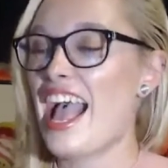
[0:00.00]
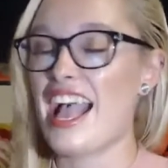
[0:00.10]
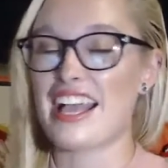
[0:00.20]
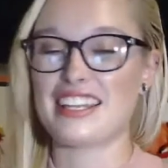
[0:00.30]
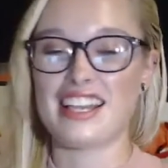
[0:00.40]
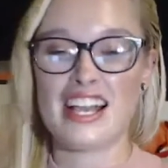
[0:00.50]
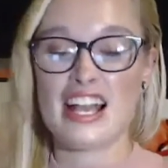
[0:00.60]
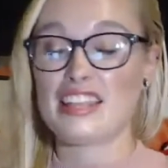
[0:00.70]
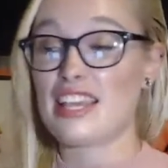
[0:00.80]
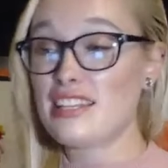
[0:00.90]
And
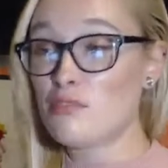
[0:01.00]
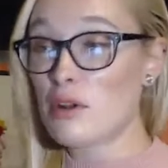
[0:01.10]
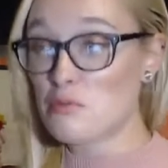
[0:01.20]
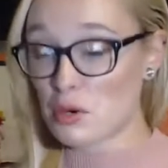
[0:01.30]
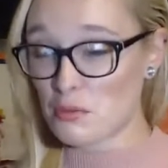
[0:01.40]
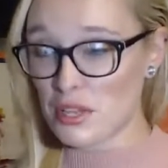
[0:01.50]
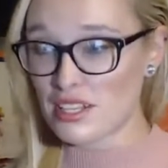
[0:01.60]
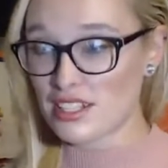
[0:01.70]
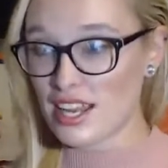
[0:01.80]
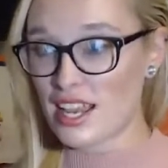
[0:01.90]
they did one in Myrtle Beach,